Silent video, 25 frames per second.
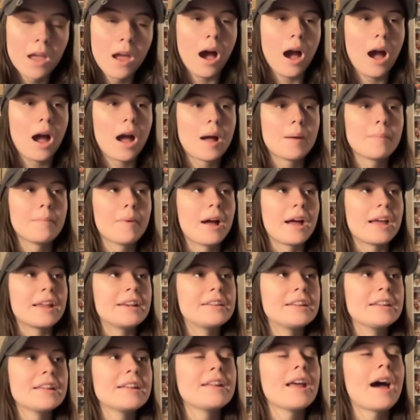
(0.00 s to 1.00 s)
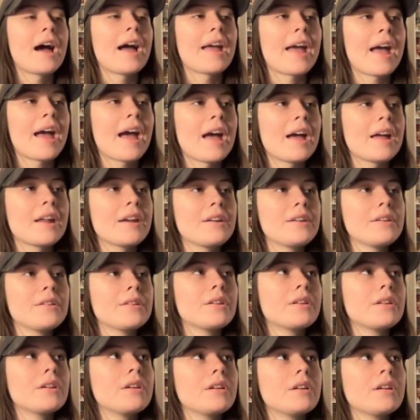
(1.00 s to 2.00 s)
Um, I did. I had.
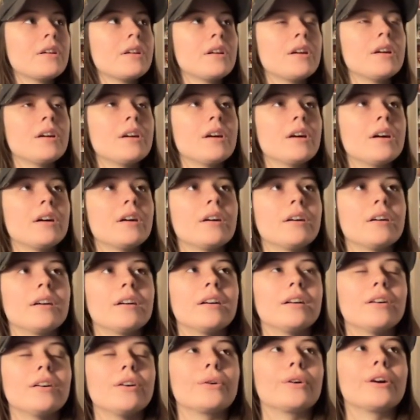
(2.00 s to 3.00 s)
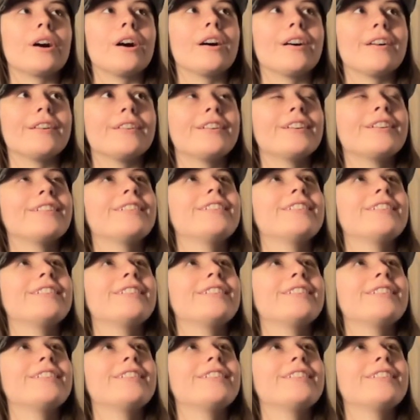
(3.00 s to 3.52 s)
Oh God.